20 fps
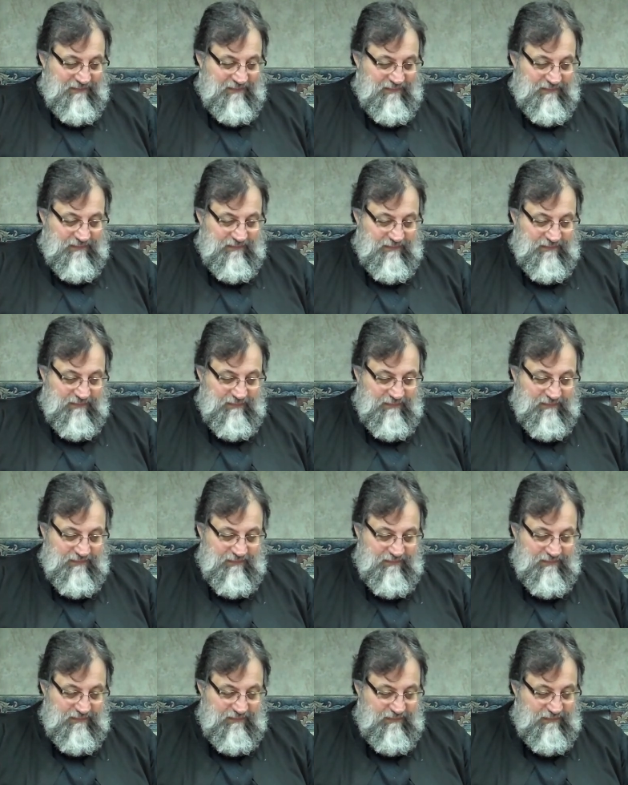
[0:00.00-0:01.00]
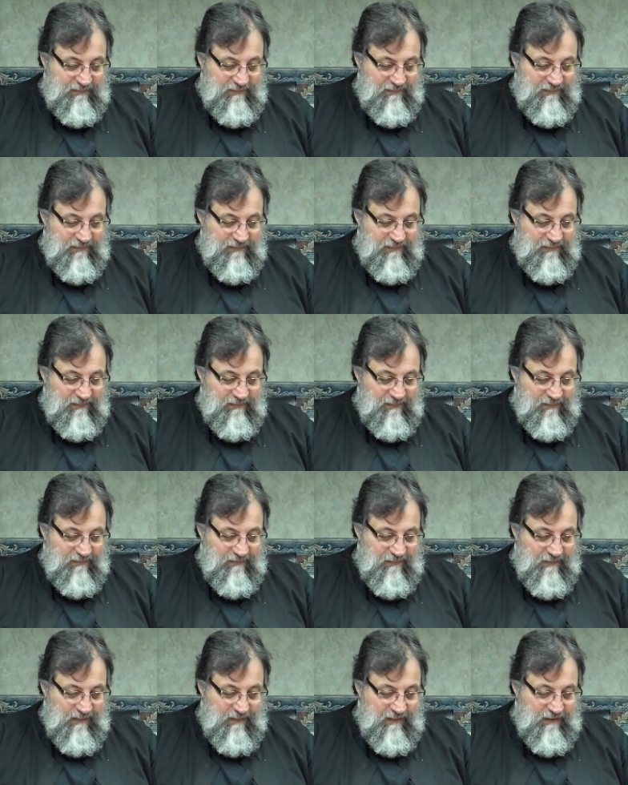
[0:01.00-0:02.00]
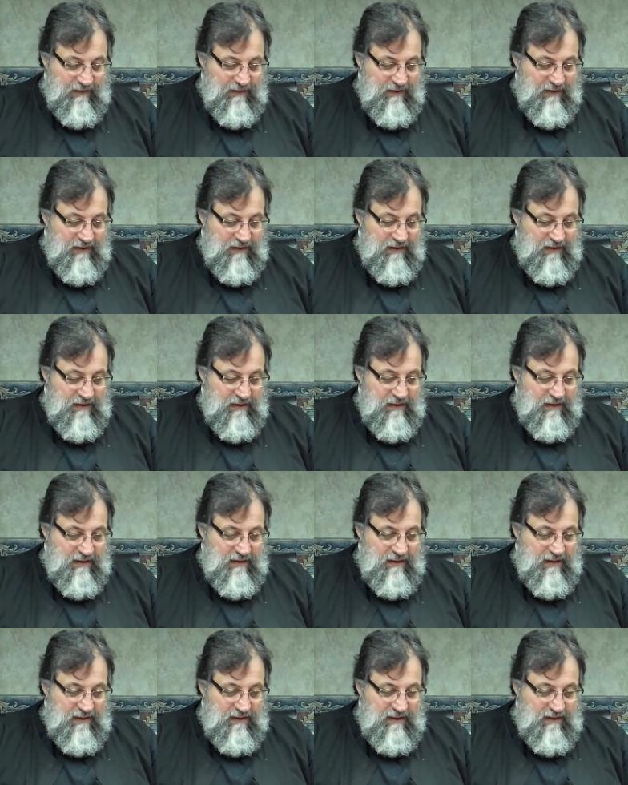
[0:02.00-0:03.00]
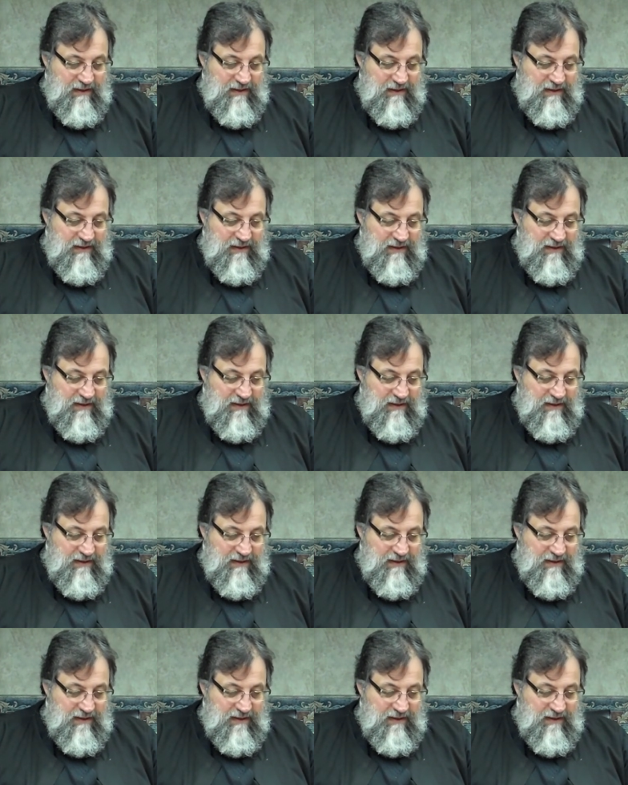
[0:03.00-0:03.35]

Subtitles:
Nothing is said.